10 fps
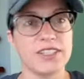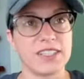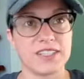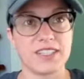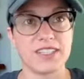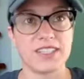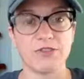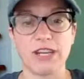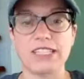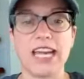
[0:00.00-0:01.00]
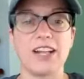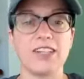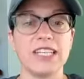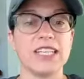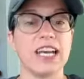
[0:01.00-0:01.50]
Since this is
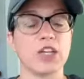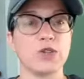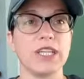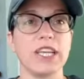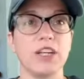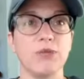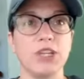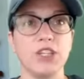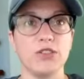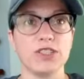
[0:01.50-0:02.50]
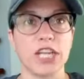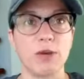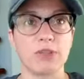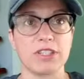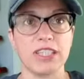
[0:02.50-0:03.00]
vitality, not only can it be used
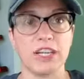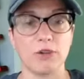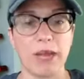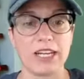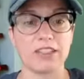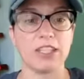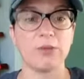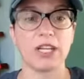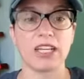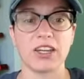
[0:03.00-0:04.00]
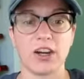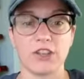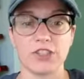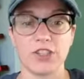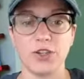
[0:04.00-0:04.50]
topically and aromatically, but it can
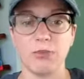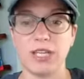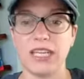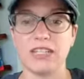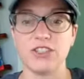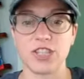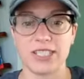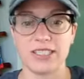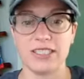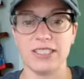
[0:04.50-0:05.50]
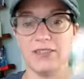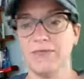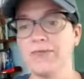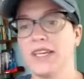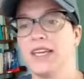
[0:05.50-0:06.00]
also be ingested.
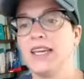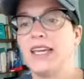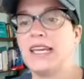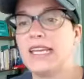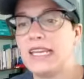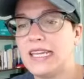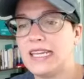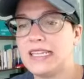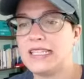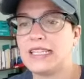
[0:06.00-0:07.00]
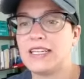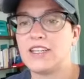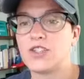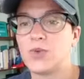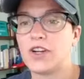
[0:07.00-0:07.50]
And it
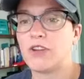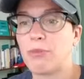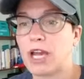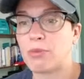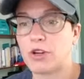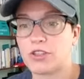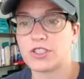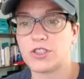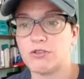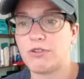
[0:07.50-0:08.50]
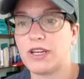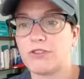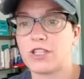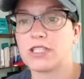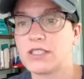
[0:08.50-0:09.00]
is one of my personal
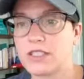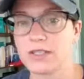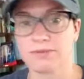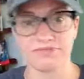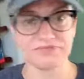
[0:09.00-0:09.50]
favorites.